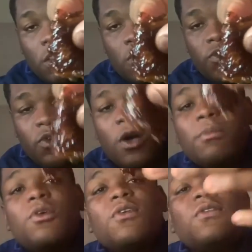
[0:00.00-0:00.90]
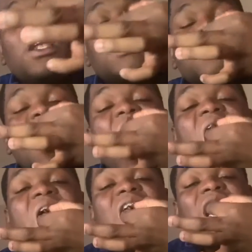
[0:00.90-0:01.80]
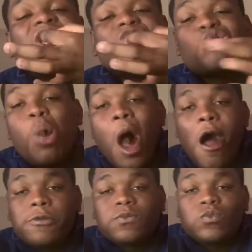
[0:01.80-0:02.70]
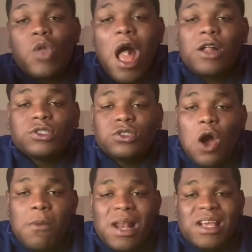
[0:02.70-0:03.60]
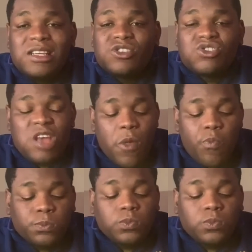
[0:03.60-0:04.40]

So look how beautiful that skin. I don't normally eat skin.